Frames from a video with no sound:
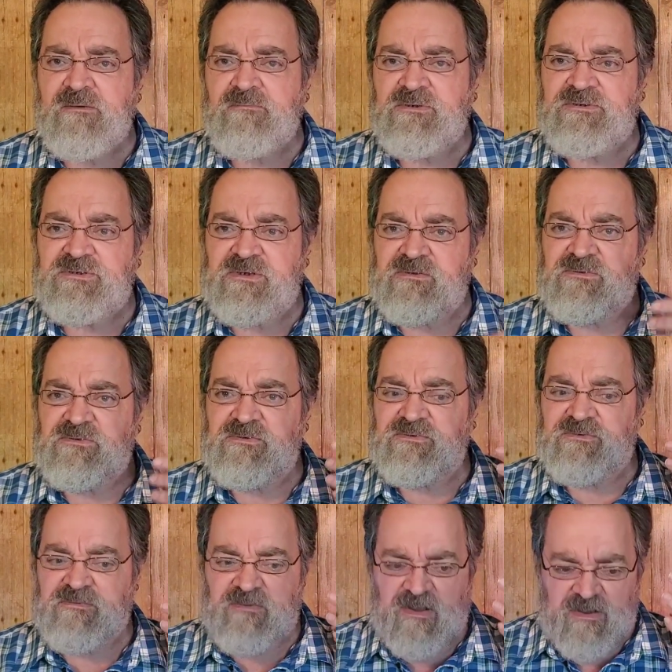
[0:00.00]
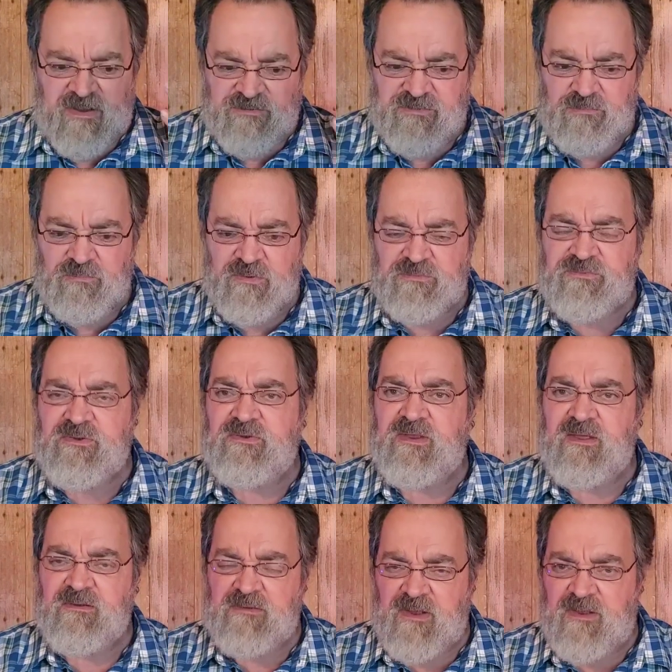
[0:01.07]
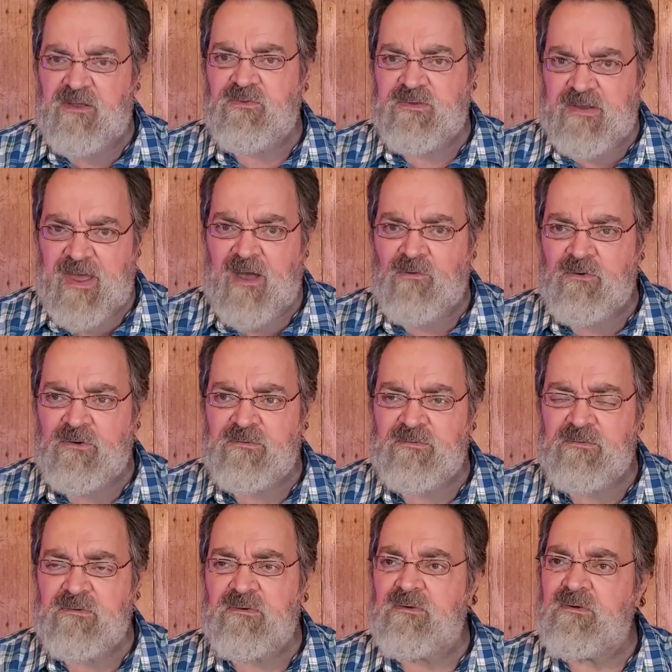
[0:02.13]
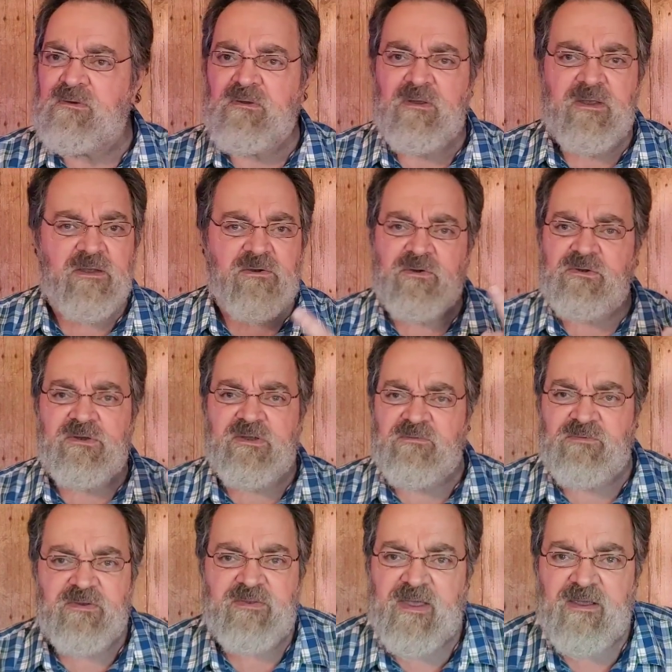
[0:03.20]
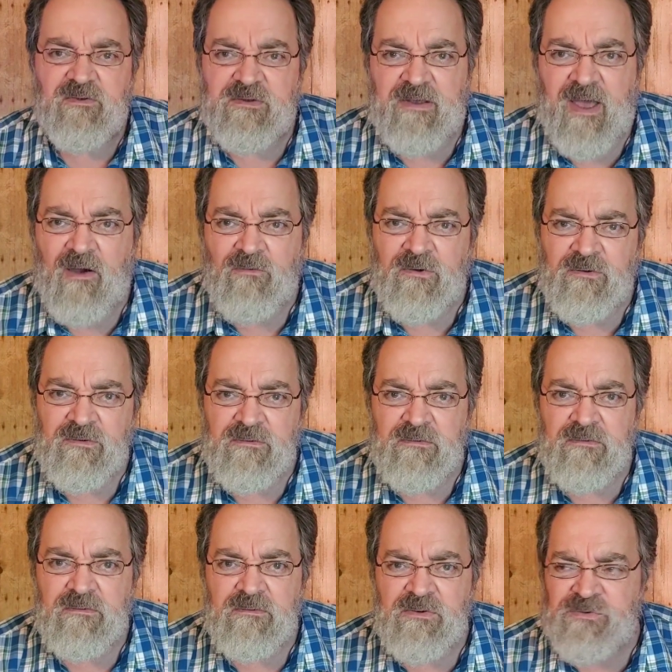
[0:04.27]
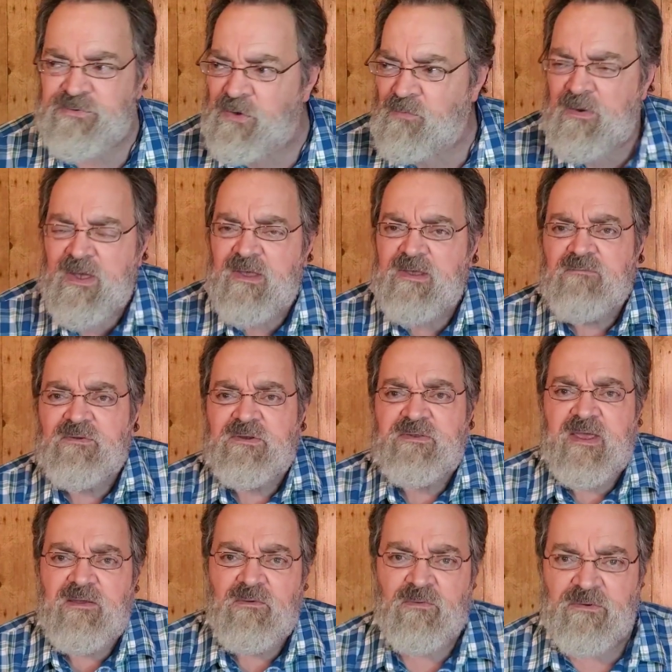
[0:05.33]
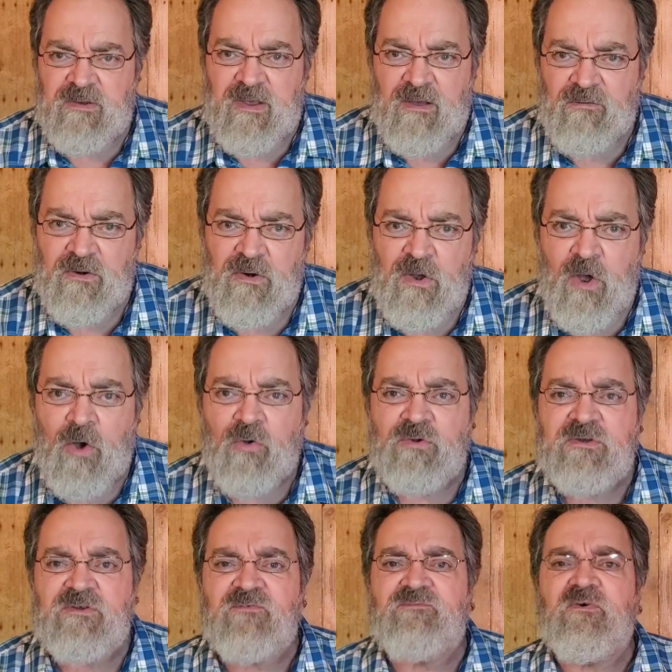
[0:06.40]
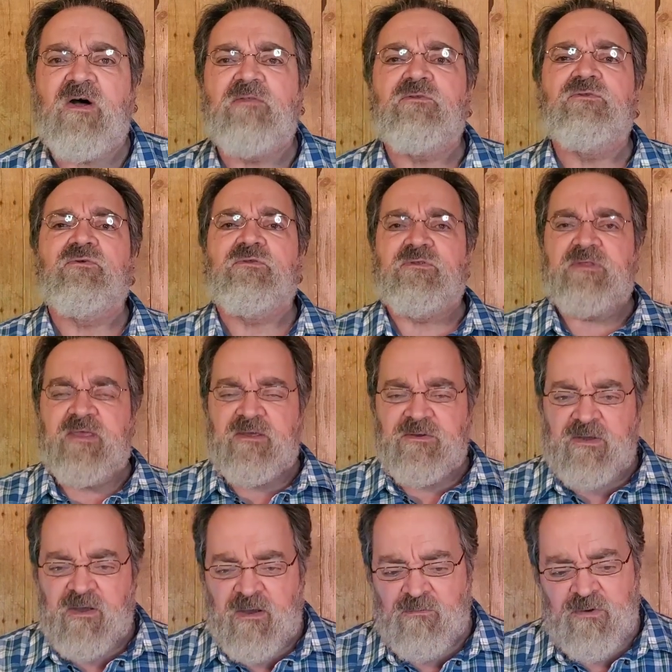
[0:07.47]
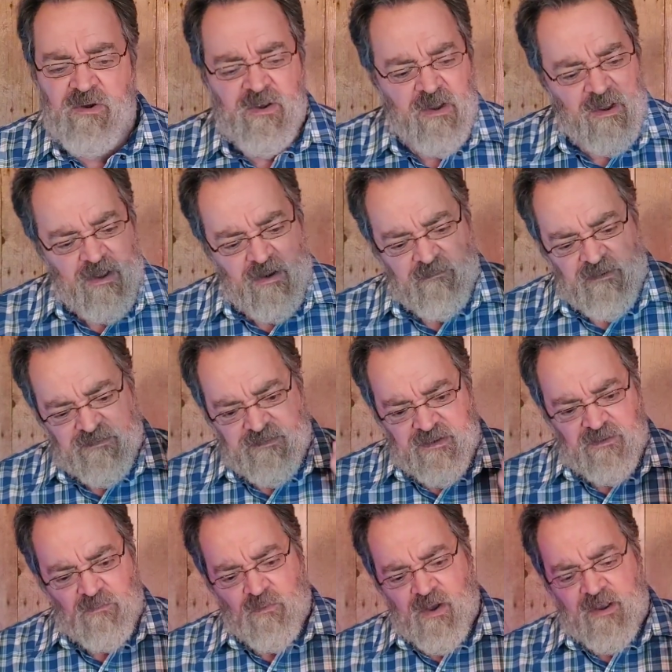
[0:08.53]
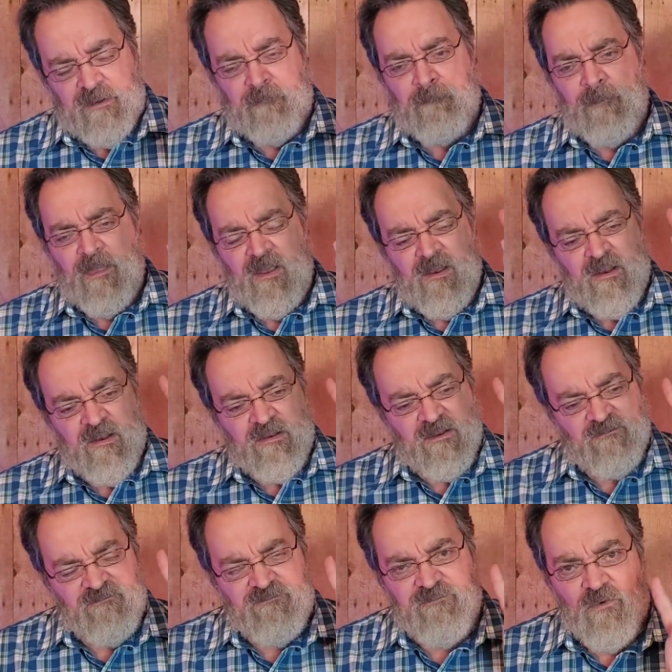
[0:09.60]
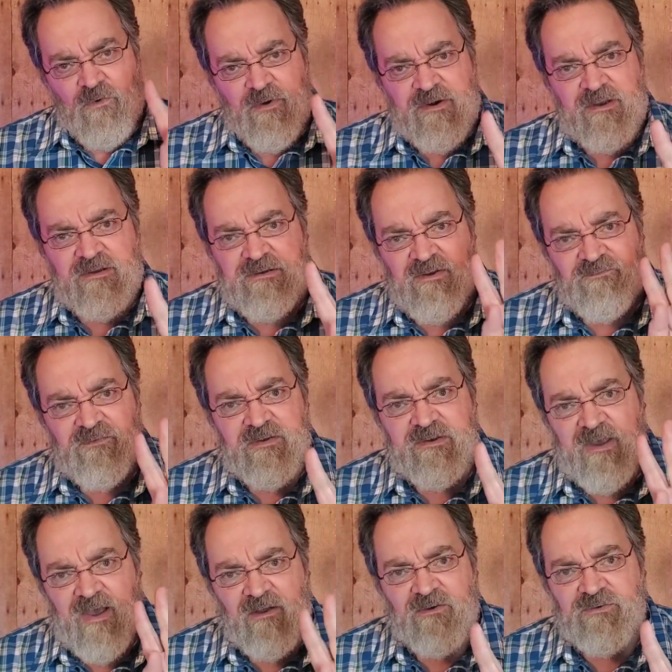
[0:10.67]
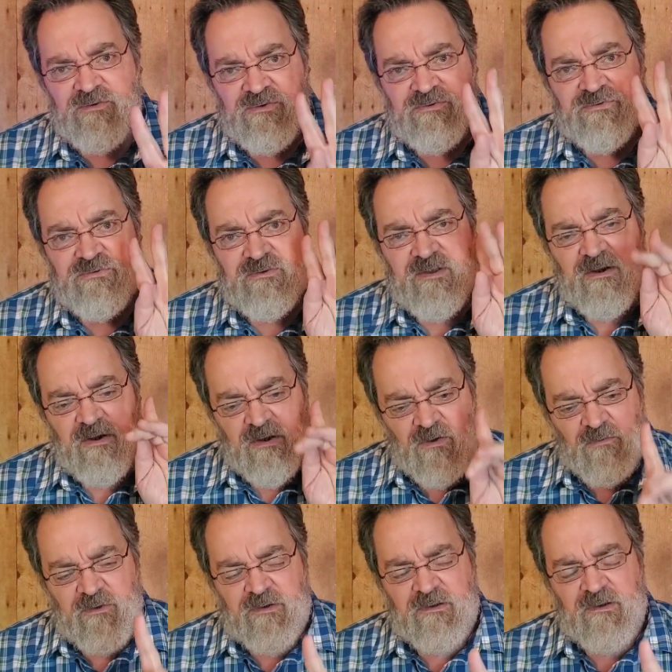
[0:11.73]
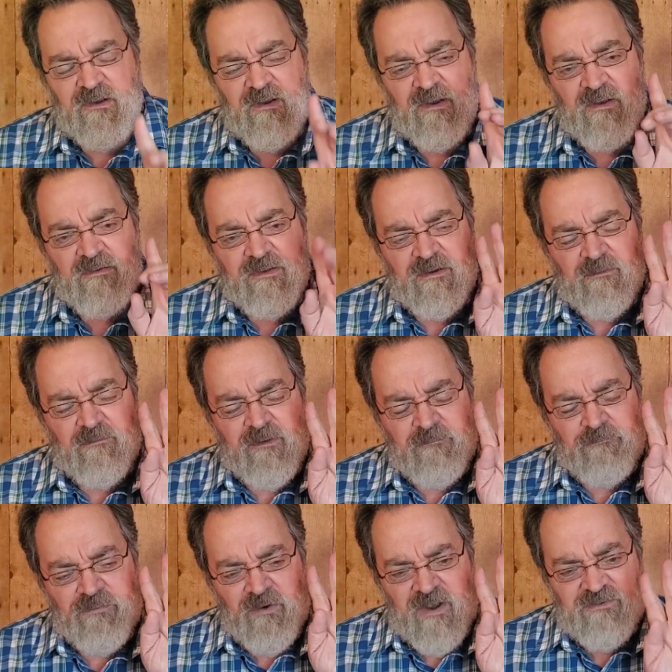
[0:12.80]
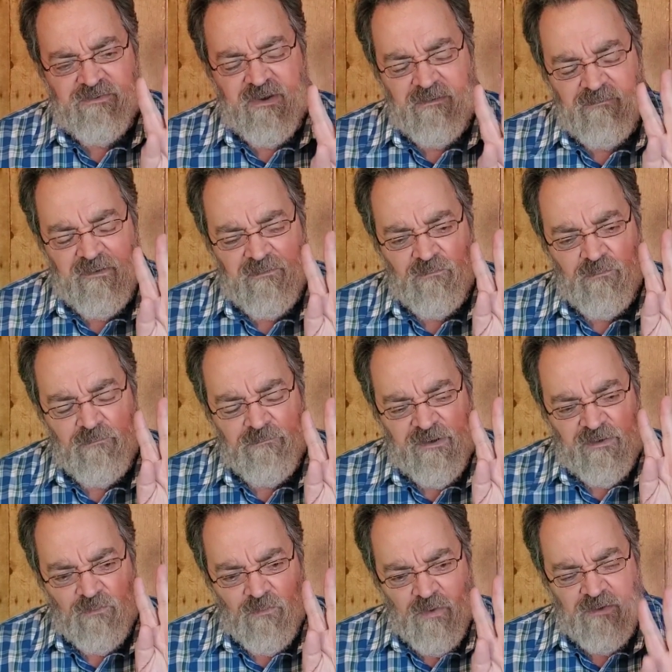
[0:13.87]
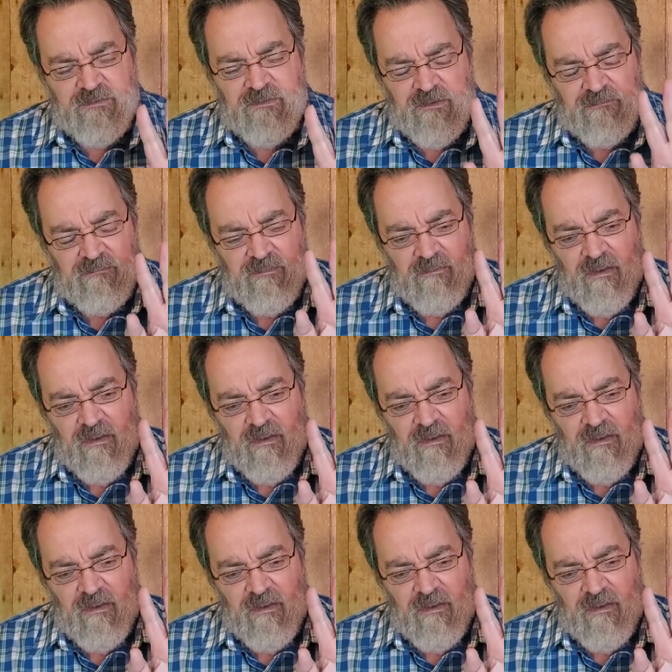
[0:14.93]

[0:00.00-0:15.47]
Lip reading: but Jesus, they asked him, what's the day of the hour? He couldn't give the day of the hour. There's no way of giving a day over the hour. Only the Father knew the day and the hour, and I'm going to tell you why. The 40 different calendars that are going, that are in being worked,